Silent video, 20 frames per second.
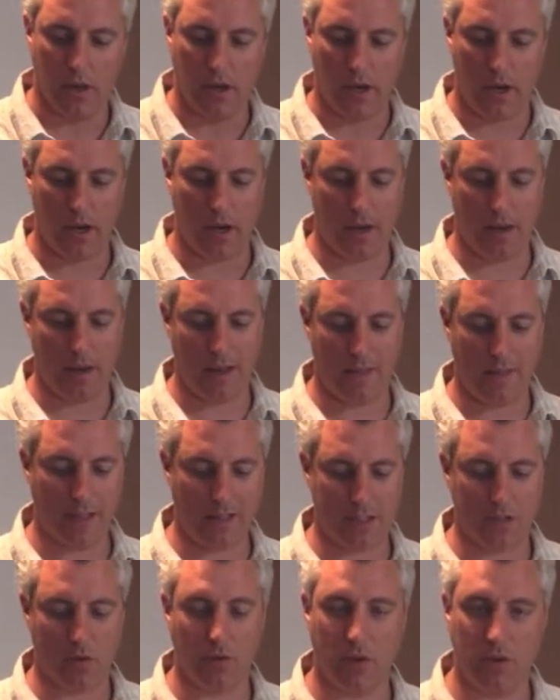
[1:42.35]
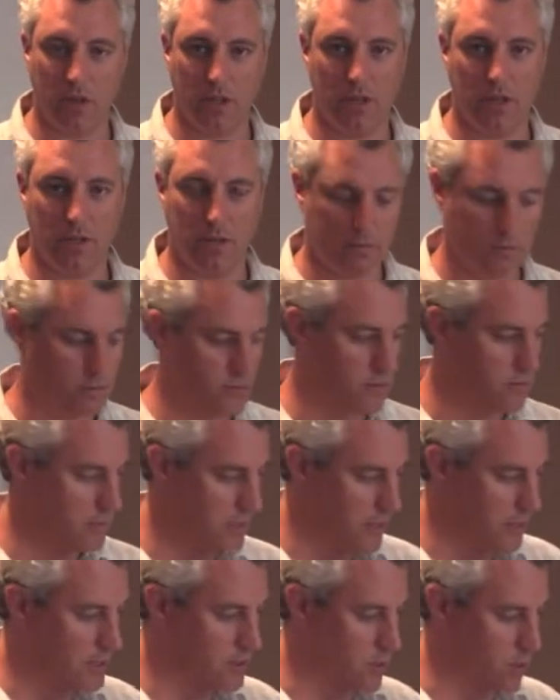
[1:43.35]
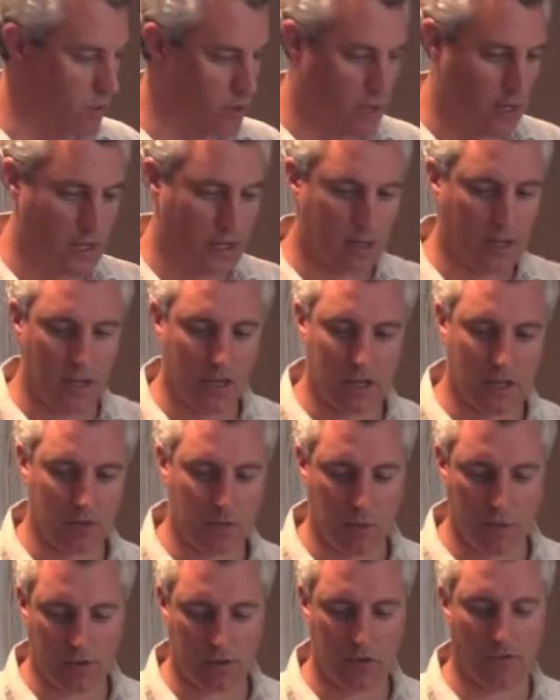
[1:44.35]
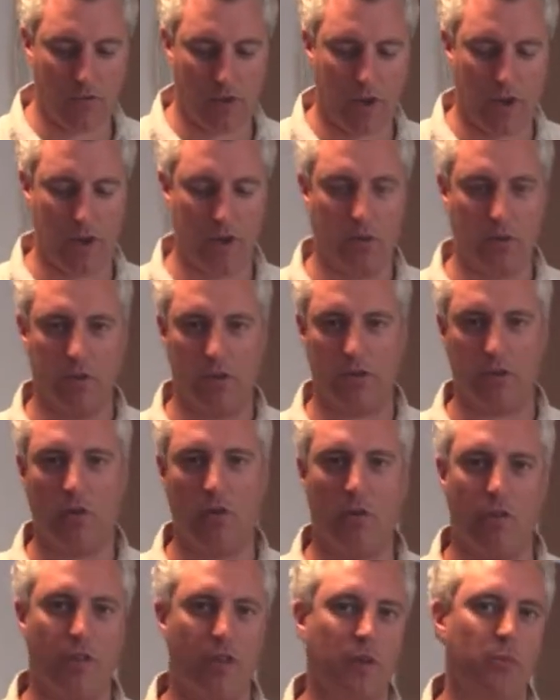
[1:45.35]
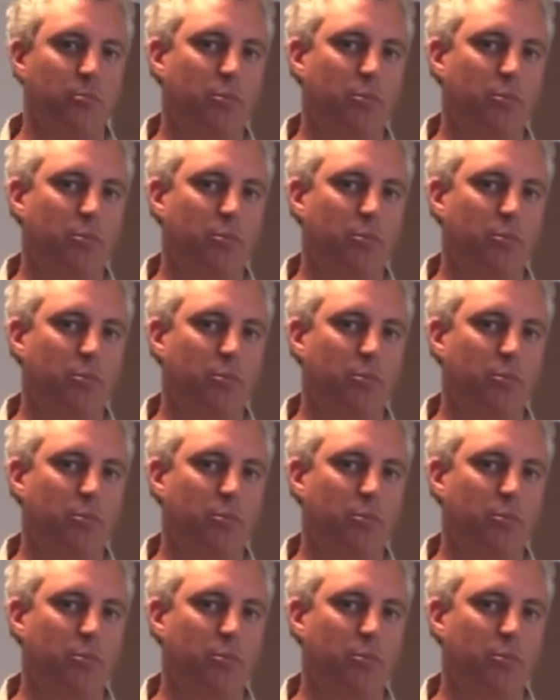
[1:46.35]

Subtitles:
And that's it's a really inexpensive way to do this whole thing.